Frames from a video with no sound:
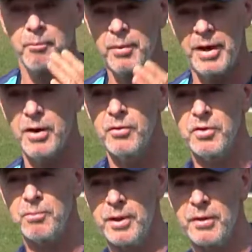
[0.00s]
But there is
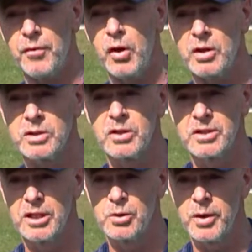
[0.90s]
a big focus on
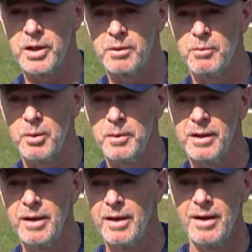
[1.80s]
T20 at the
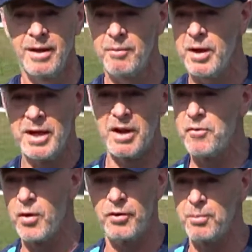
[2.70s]
moment. In
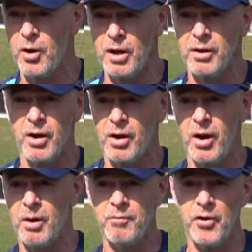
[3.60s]
everyone's mind,
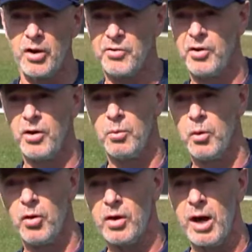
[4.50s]
I'm focusing on the
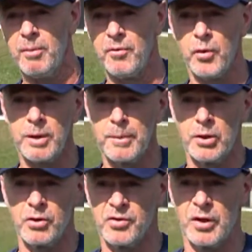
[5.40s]
World Cup. If we can be
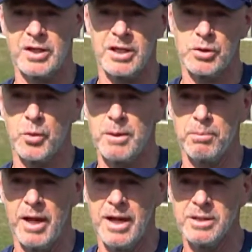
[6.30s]
good T20
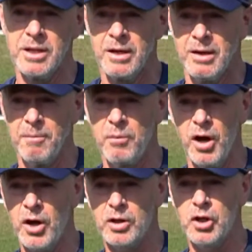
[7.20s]
players,
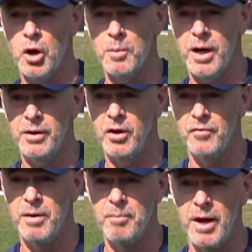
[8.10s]
by October,
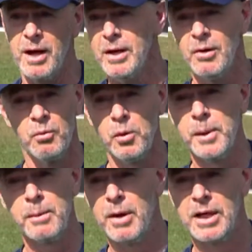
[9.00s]
November, we'll
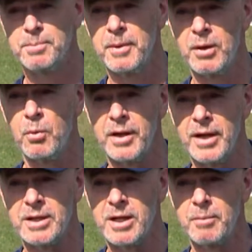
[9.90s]
be a much better
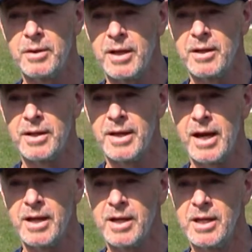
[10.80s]
one-day team at the end of the
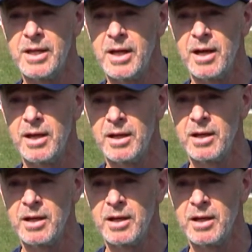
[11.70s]
day in India.